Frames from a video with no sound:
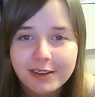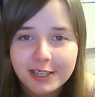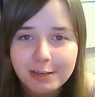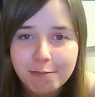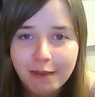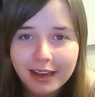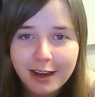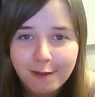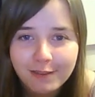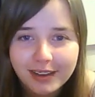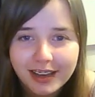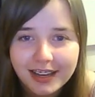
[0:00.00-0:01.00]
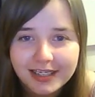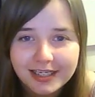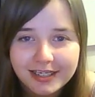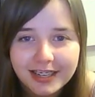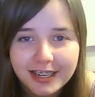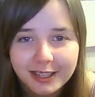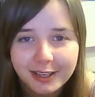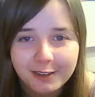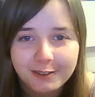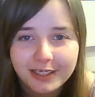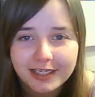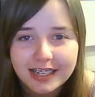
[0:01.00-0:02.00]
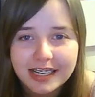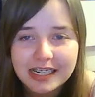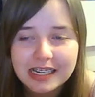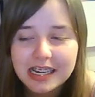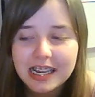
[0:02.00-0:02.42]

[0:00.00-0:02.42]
she was picking up in case there was any that I wanted.